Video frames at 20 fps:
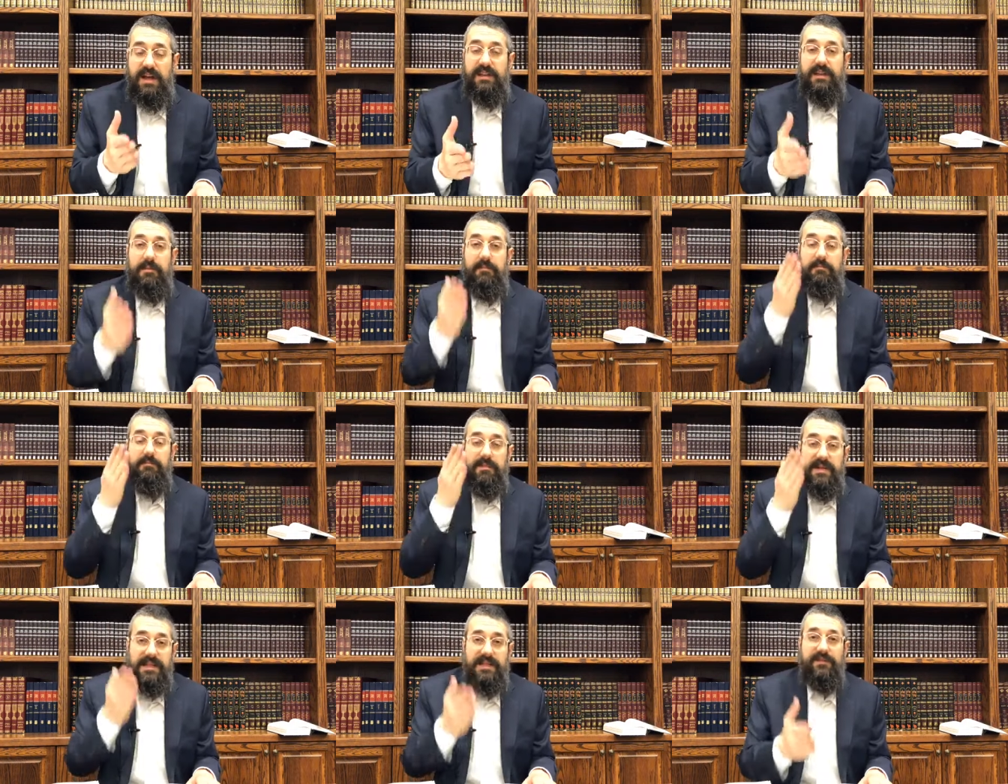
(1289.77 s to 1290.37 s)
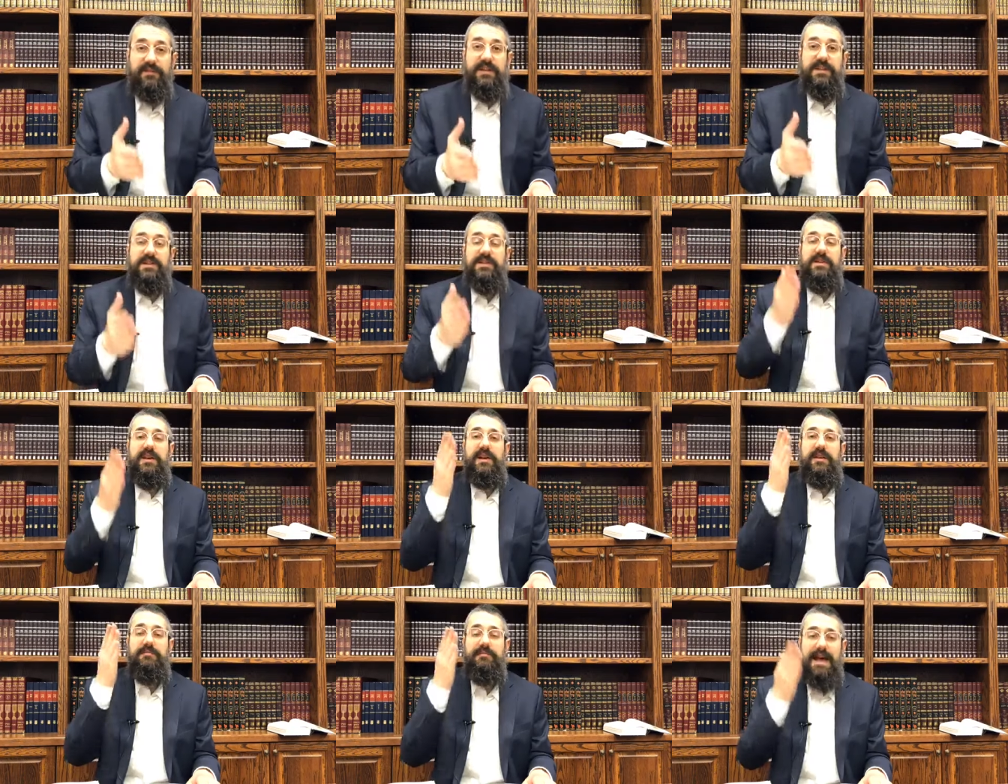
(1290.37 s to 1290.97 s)
the mitzvahs,
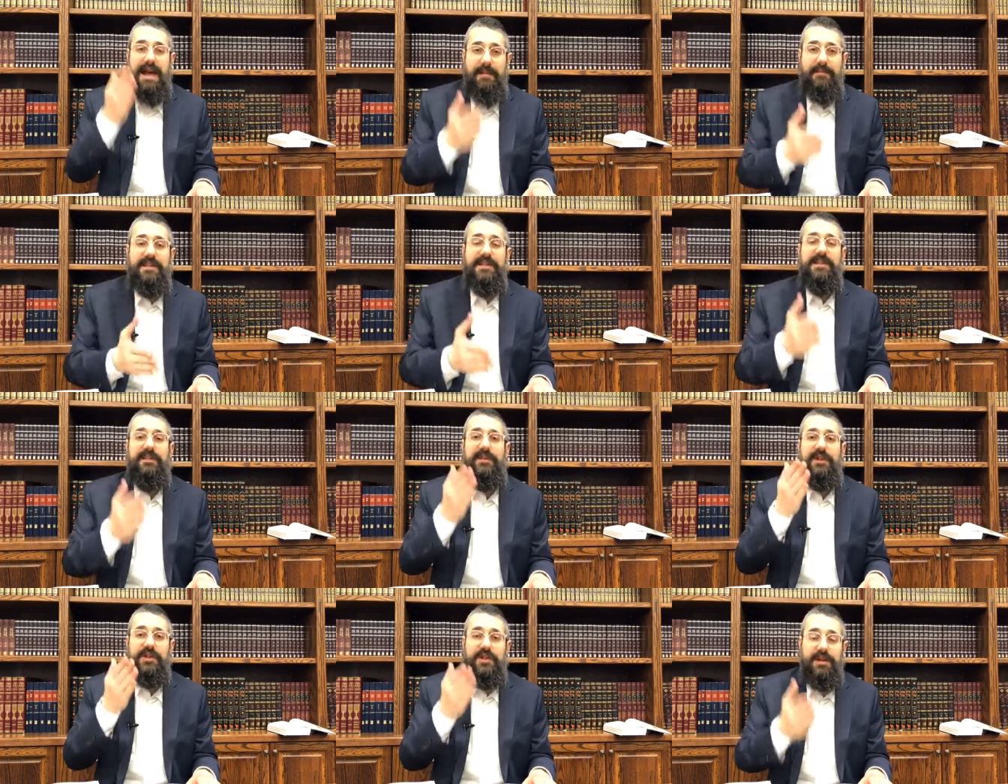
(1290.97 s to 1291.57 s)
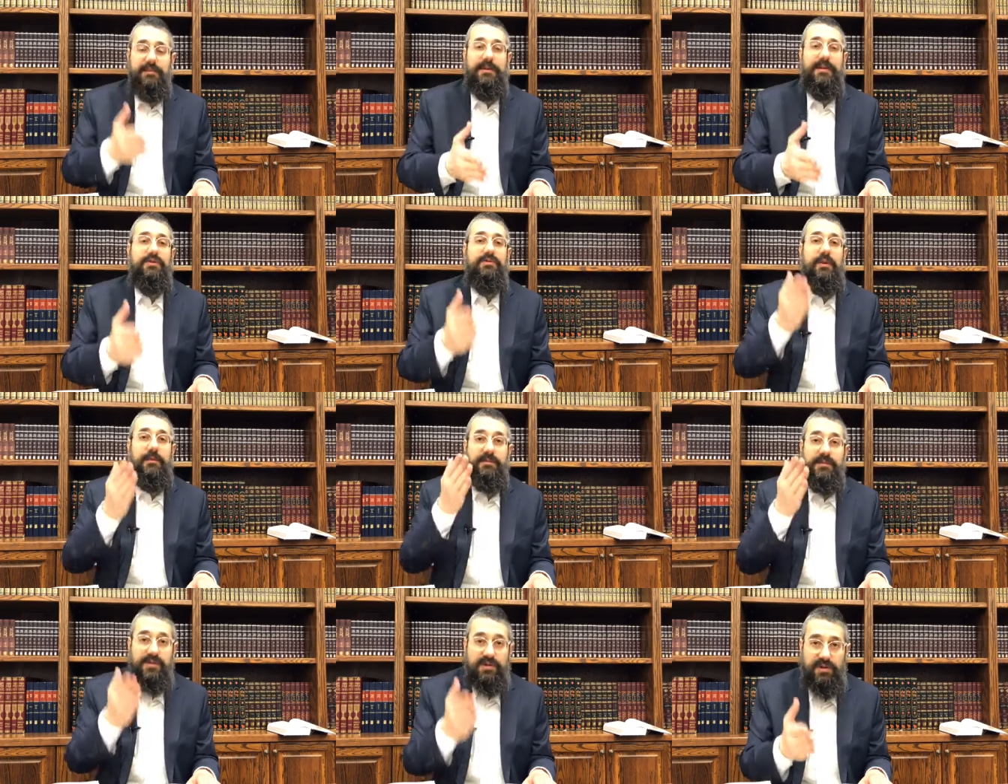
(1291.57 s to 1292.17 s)
the commandments of Hashem that you
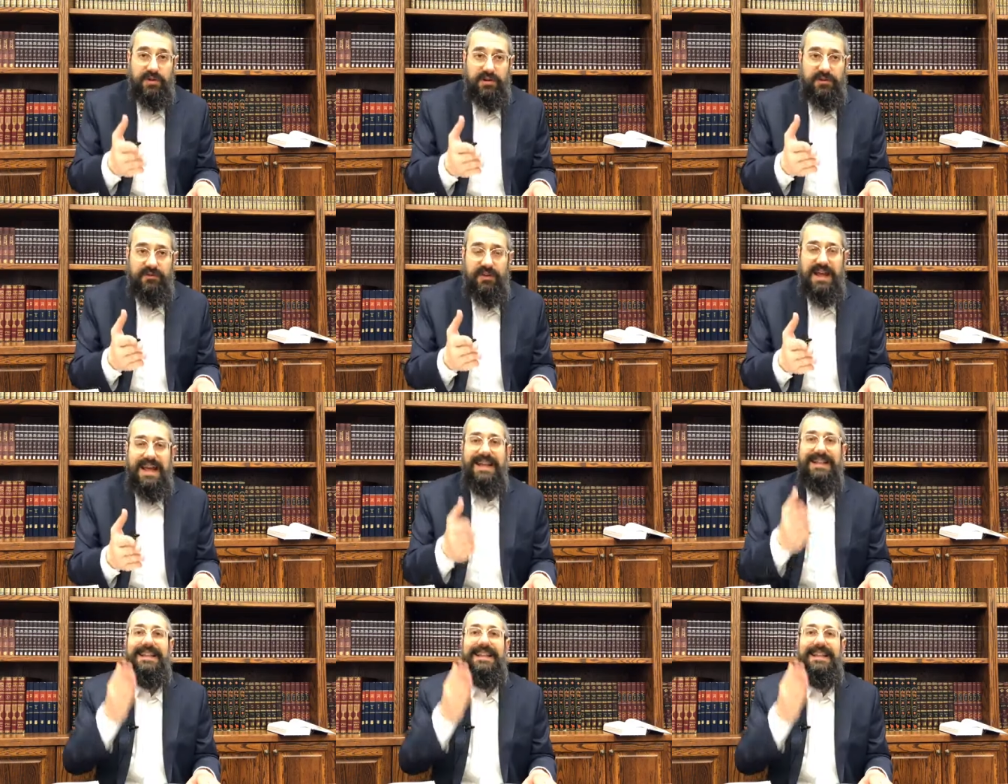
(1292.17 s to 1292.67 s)
observe,